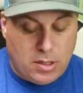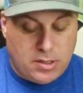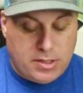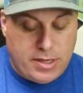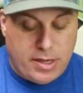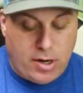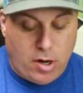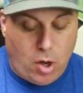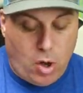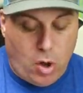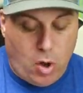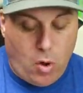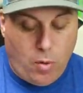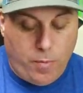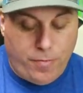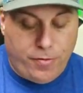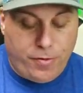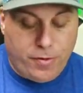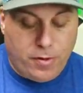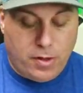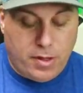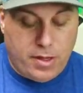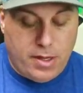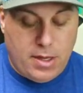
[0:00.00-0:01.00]
said,
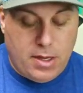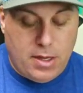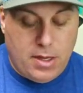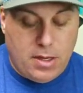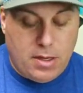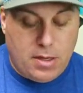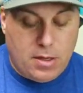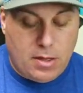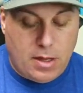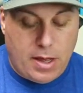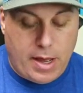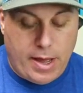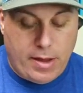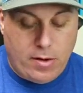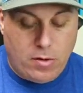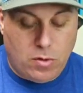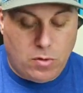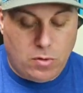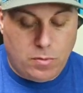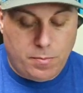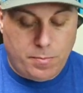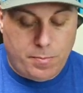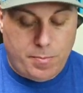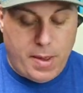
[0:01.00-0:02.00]
hopefully I
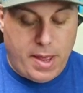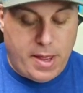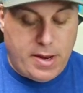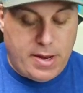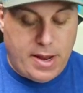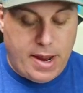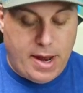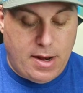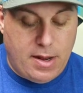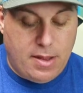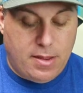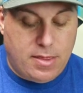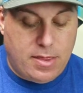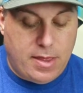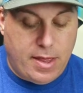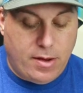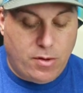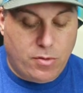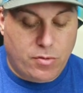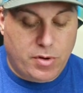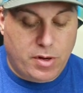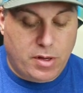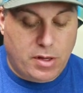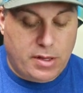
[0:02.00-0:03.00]
don't bend
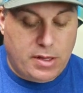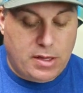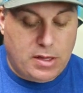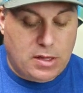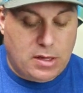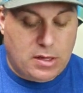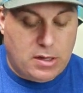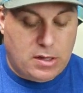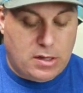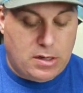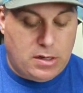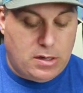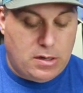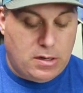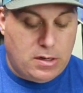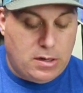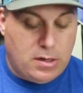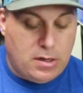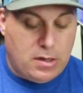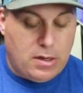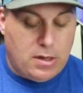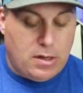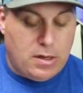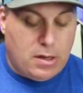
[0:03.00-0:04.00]
anything really good.
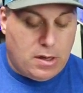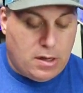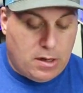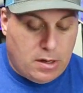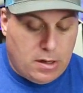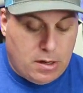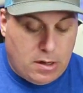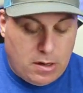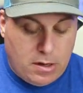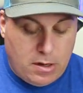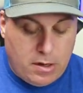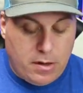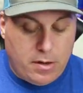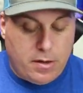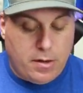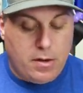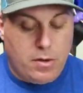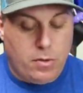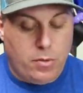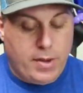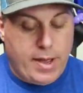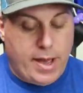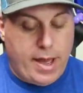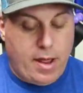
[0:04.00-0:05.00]

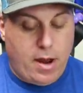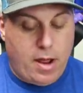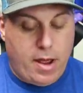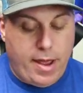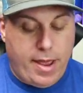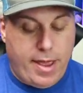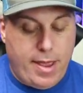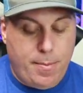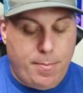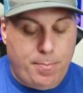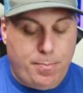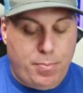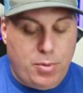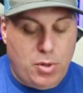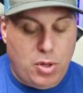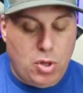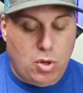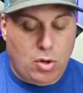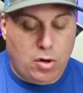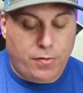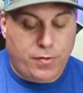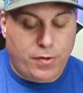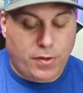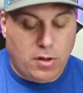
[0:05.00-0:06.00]
We got a
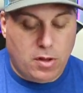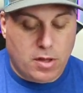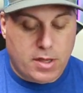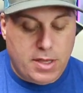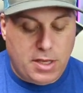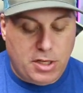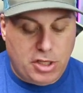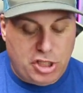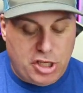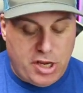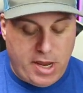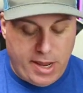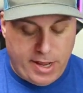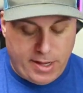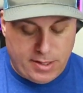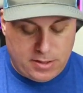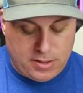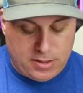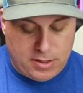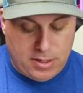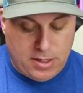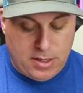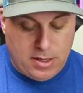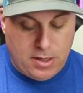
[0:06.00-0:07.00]
beautiful looking
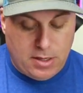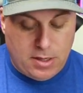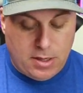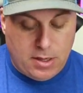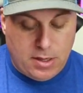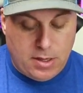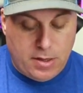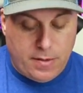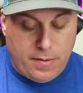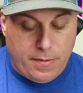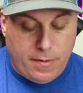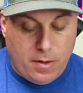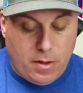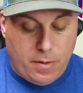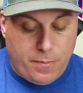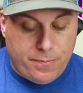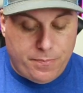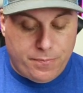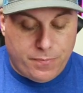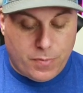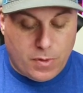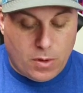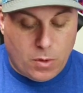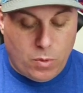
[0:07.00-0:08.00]
Chansey
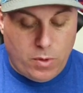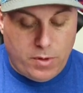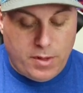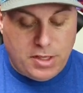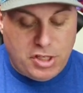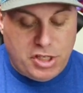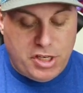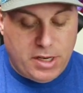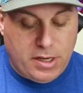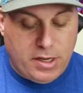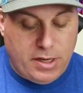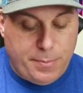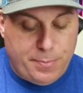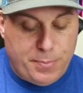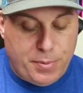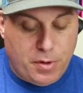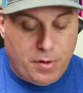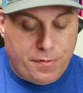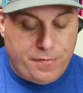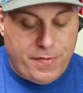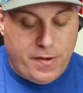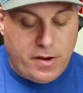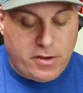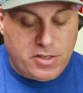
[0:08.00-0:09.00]
with a
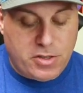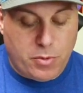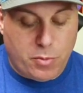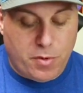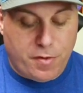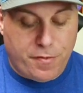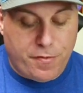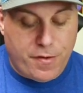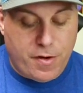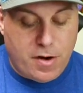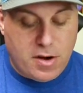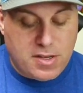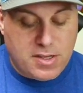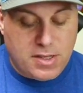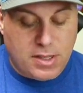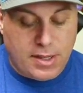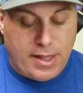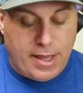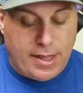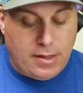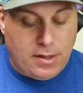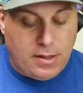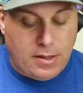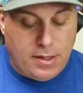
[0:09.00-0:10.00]
Jigglypuff. There's a reverse
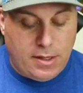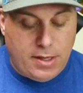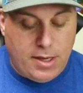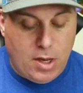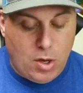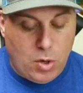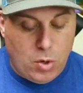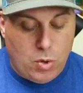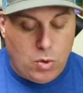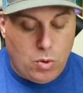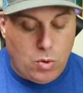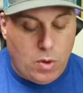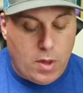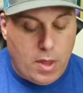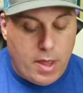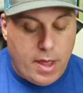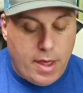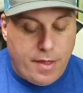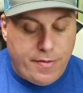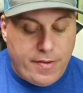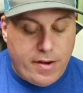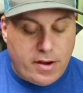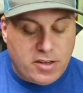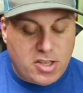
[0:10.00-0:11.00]
Let Leo.
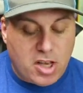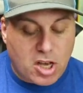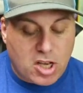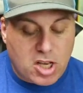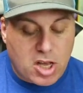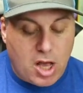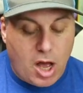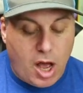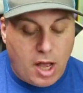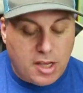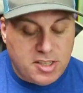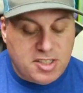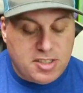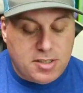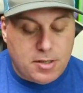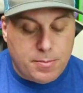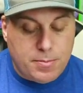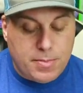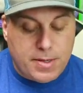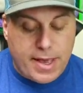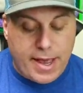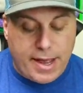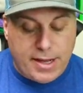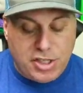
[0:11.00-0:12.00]
There's a
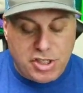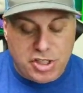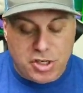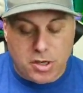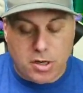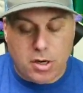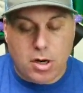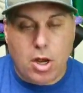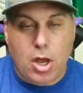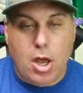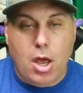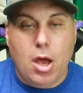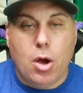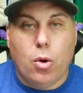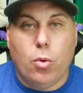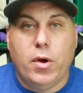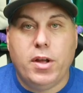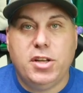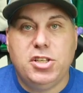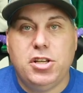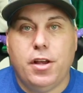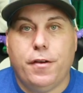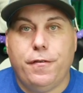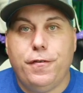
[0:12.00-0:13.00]
custom catcher,
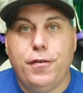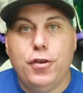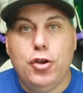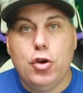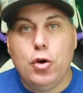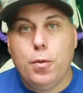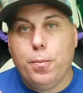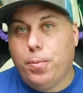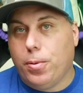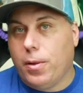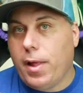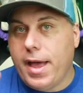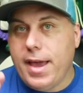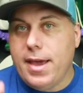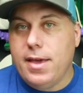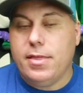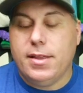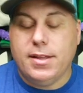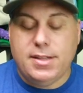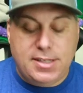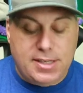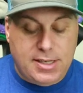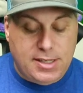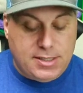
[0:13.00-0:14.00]
which if you play
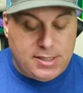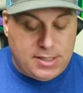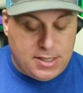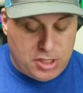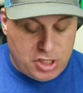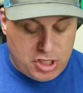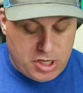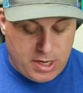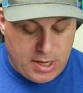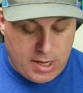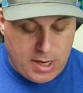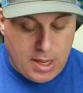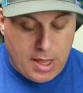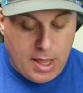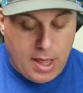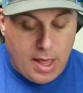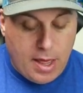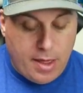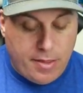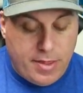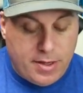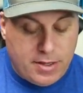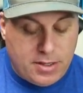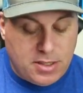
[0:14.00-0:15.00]
the TCG,
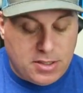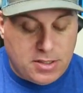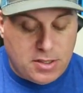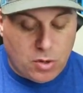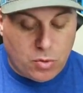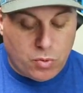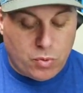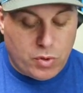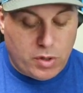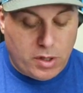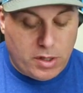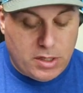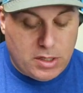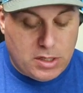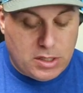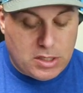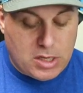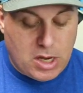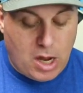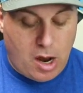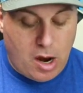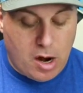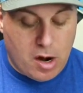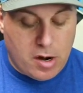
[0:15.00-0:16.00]
this is a really
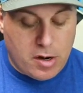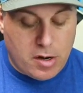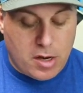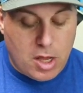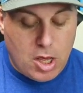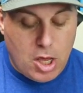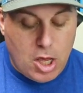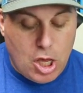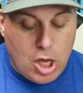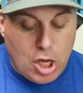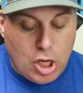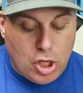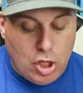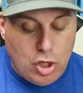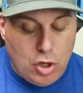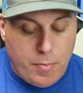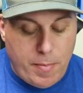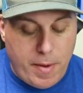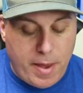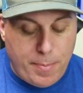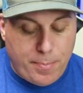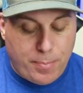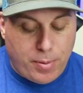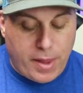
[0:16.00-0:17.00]
good card. You
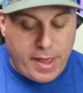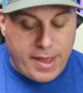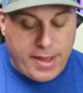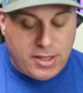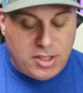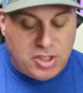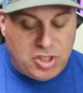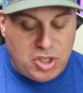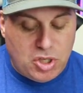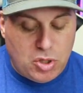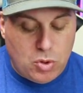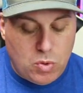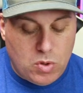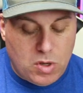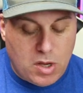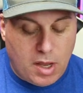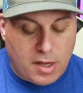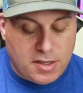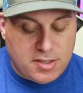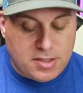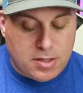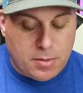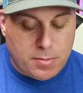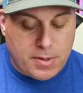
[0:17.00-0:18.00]
may play two
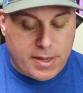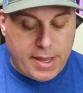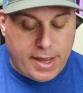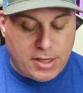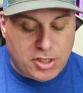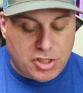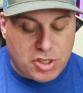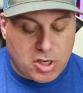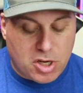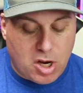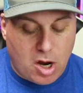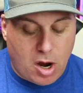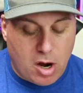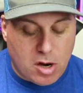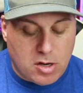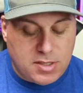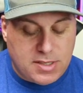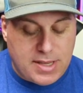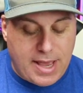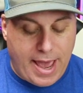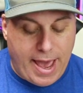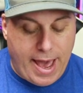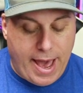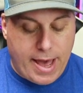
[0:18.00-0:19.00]
custom catcher
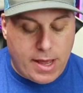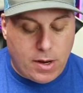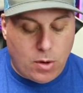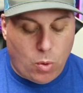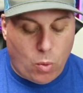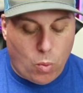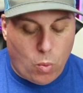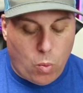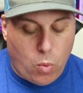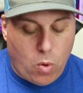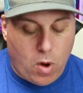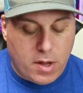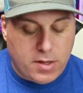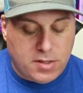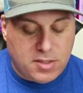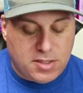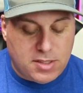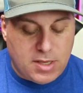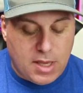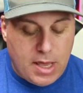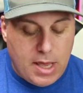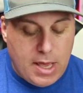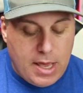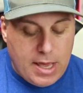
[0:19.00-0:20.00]
cards at
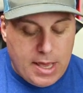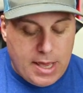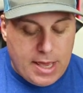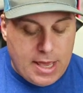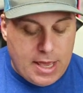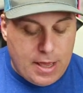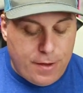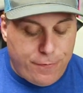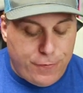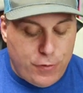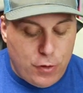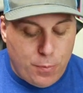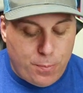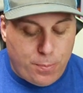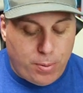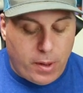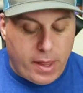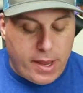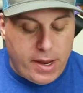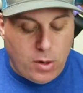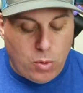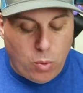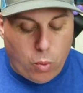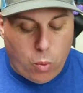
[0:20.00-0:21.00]
once. If you
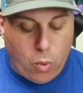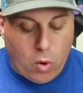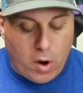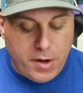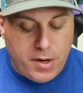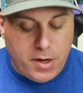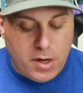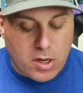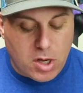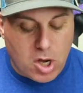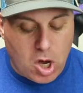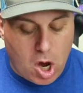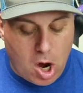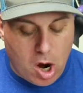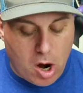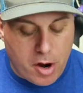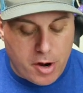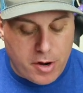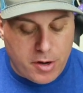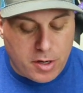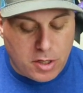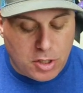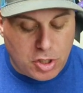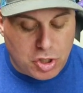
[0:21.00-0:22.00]
played one
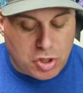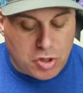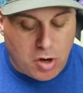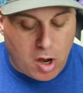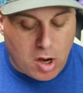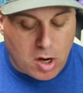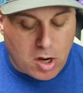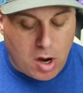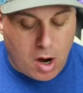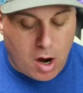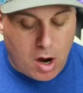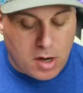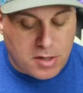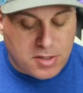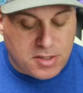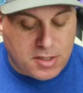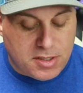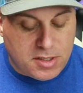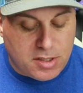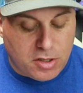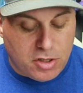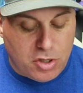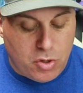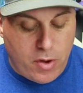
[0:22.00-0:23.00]
card, draw cards
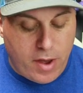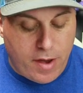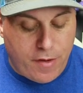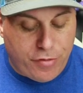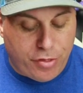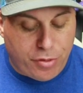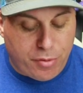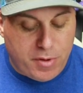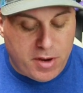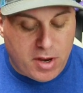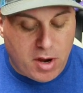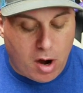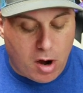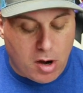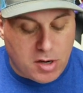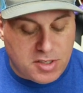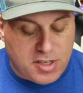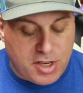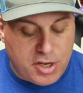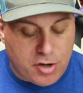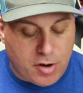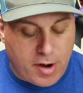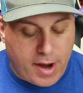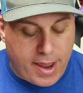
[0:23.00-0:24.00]
until you have three
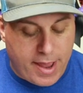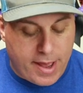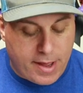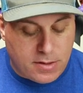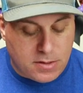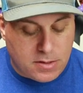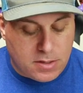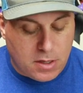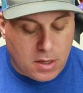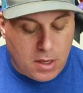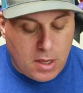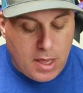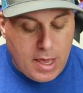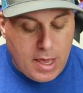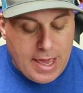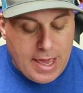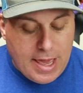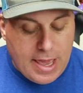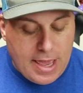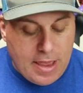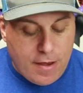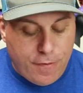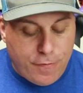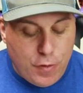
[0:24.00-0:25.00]
cards in your hand.
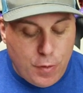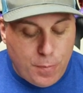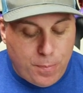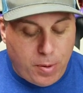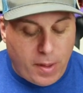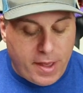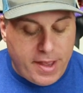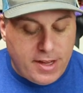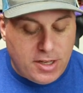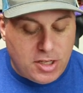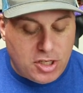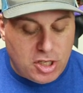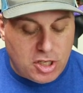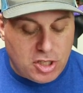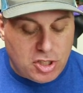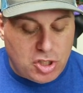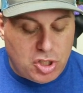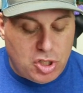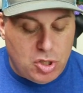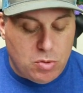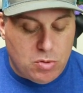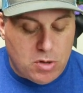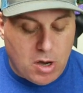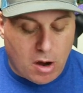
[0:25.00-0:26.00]
If you played
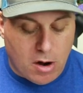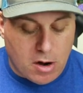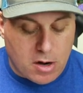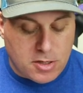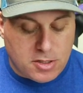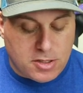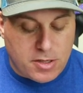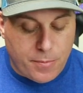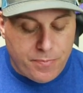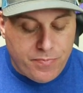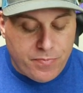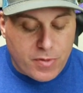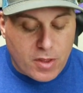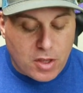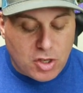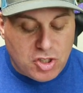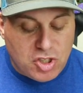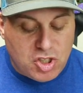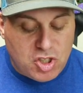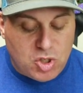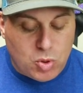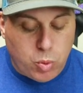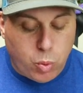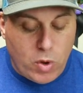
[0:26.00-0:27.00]
two cards,
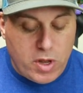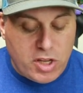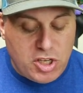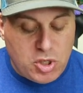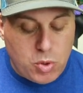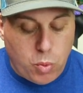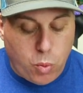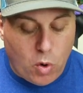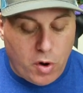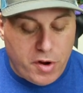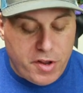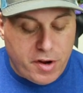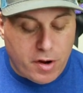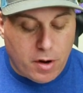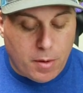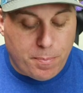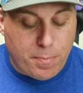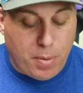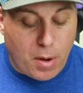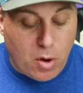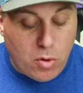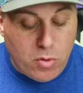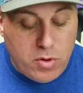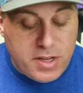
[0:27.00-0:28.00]
switch one of your
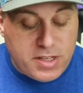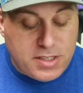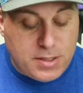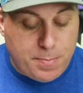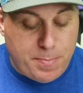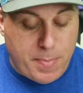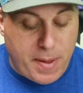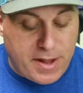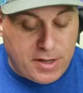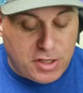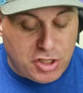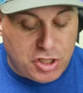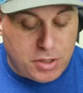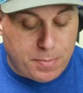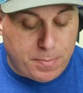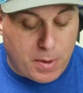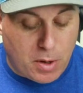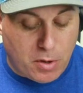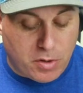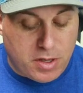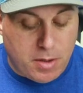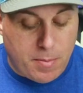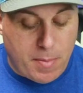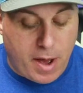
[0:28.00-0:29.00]
opponent's benched
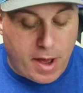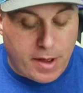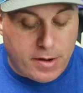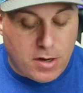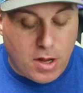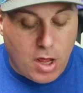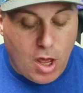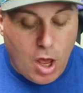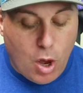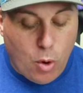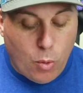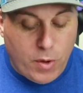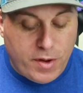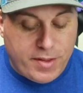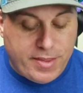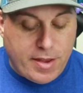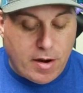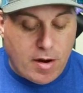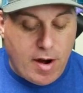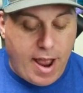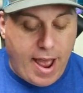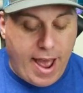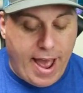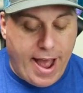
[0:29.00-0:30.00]
Pokemon with
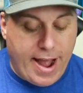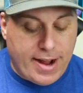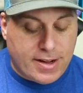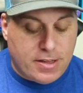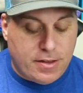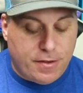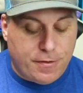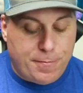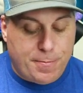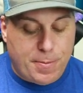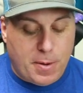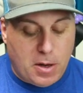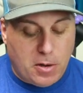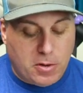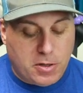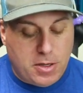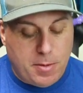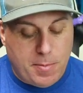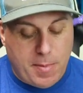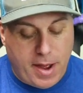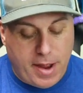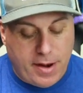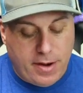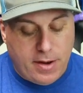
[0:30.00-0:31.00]
their active
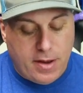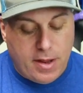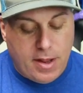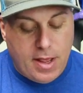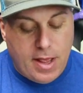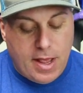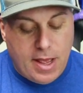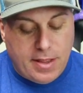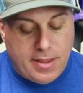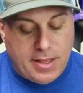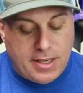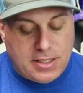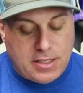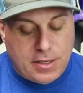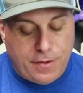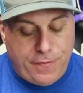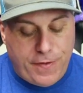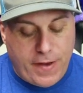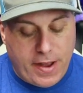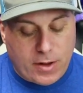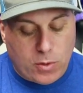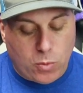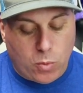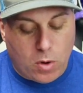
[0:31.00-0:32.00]
Pokemon. This
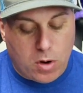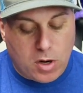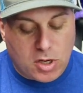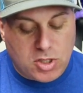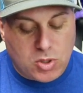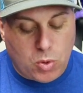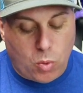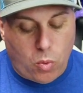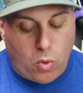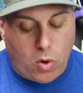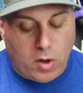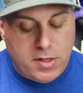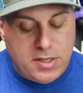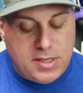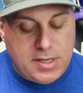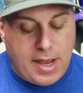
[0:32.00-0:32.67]
effect works one